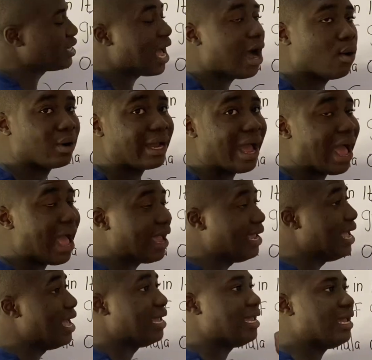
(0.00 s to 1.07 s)
alkyl,
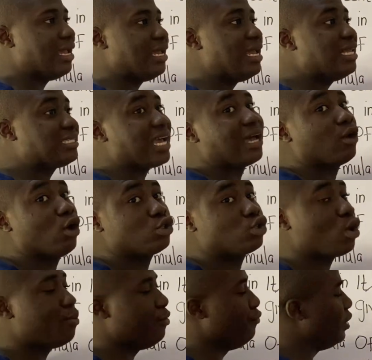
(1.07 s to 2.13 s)
it can
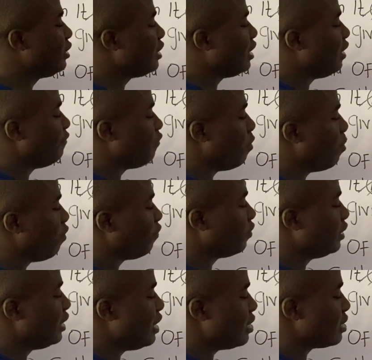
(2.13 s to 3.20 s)
also be written in form of
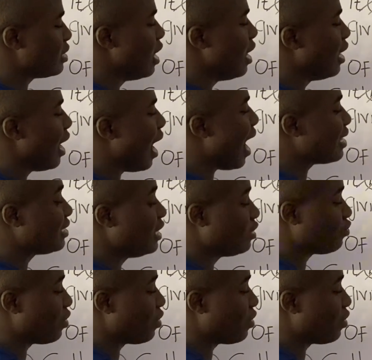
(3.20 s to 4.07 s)
this, as this